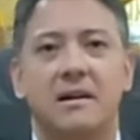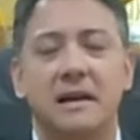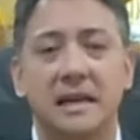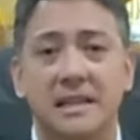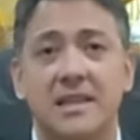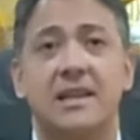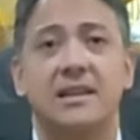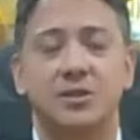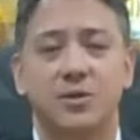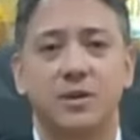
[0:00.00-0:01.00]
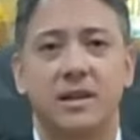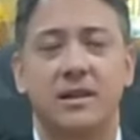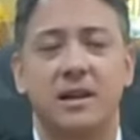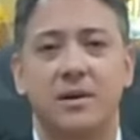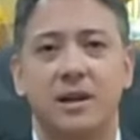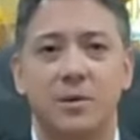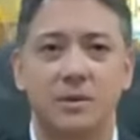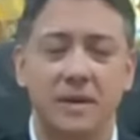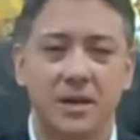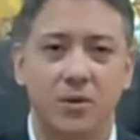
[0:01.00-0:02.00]
easily, so that there
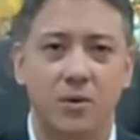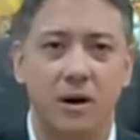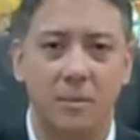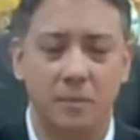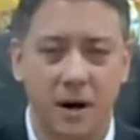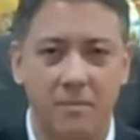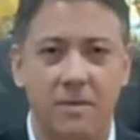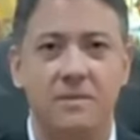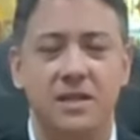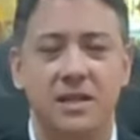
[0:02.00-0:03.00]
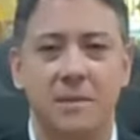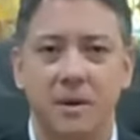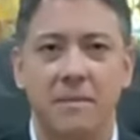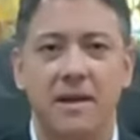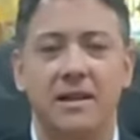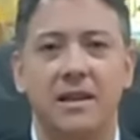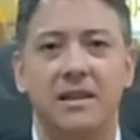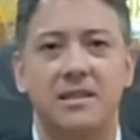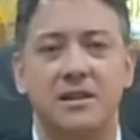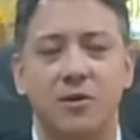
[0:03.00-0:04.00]
will be no problems in implementing
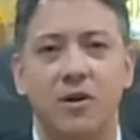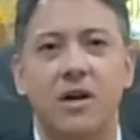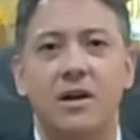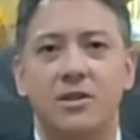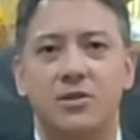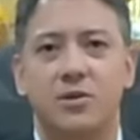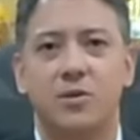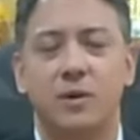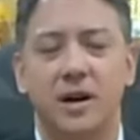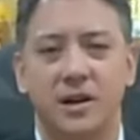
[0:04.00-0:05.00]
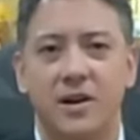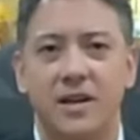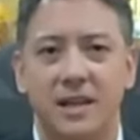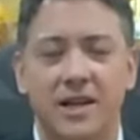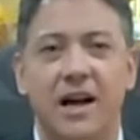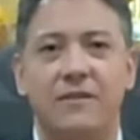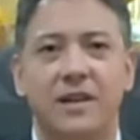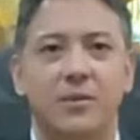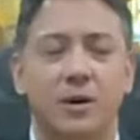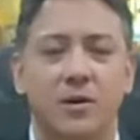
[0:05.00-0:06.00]
this law. So we're currently
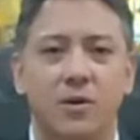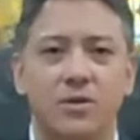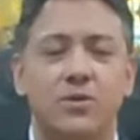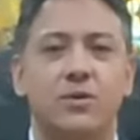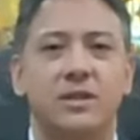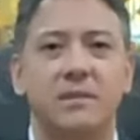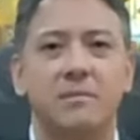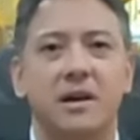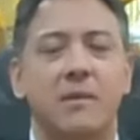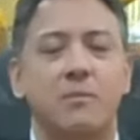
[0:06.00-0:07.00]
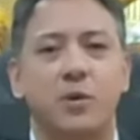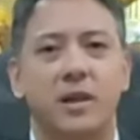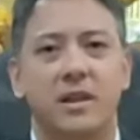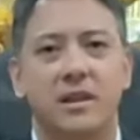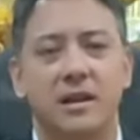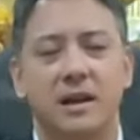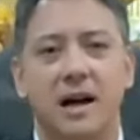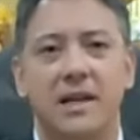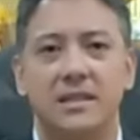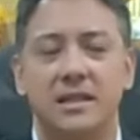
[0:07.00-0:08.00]
crafting, and we're also teaming up with the
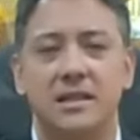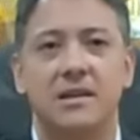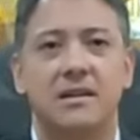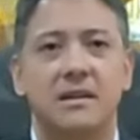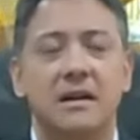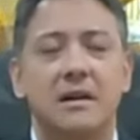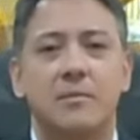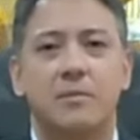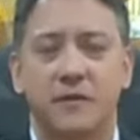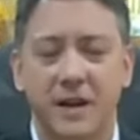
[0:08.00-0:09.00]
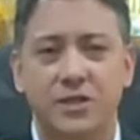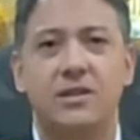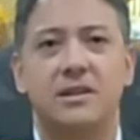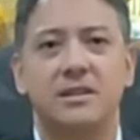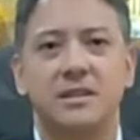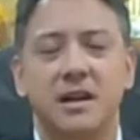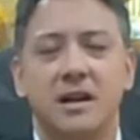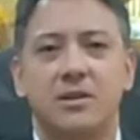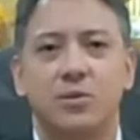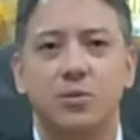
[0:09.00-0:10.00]
IT professionals
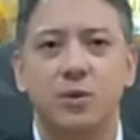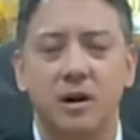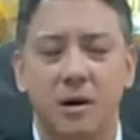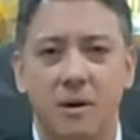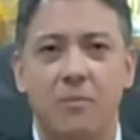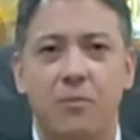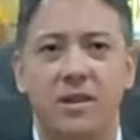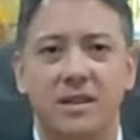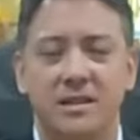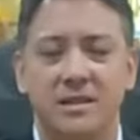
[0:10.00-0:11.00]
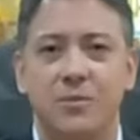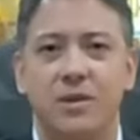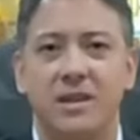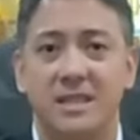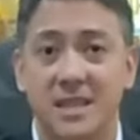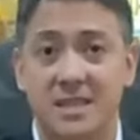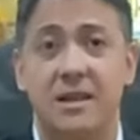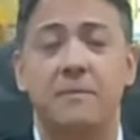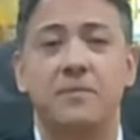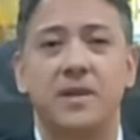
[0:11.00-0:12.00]
to come up with a
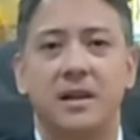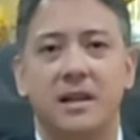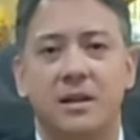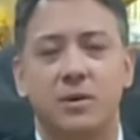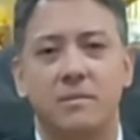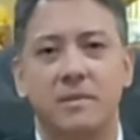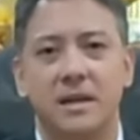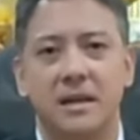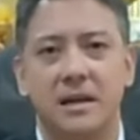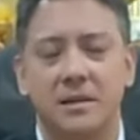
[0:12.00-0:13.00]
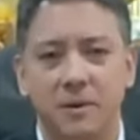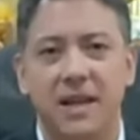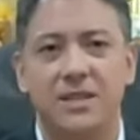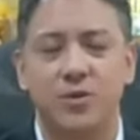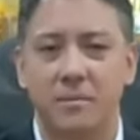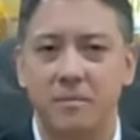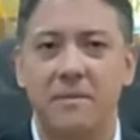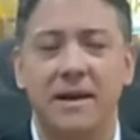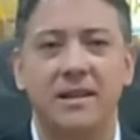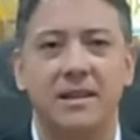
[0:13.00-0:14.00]
system that will be in place to
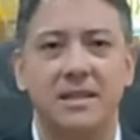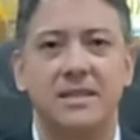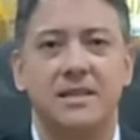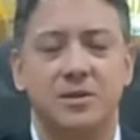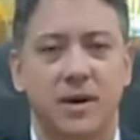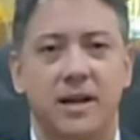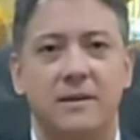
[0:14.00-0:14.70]
implement this as well.